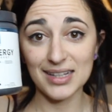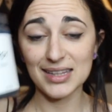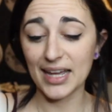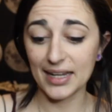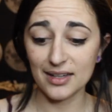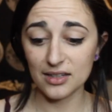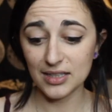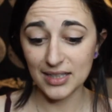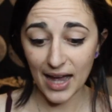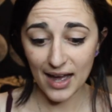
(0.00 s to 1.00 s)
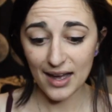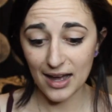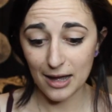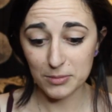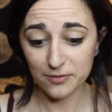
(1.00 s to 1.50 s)
Like, yeah,
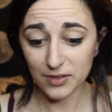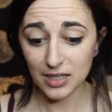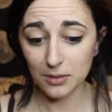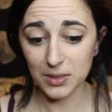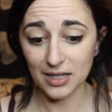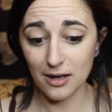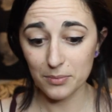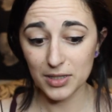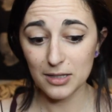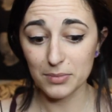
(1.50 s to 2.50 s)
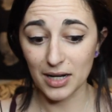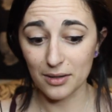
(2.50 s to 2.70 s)
I'm affiliated with the company, but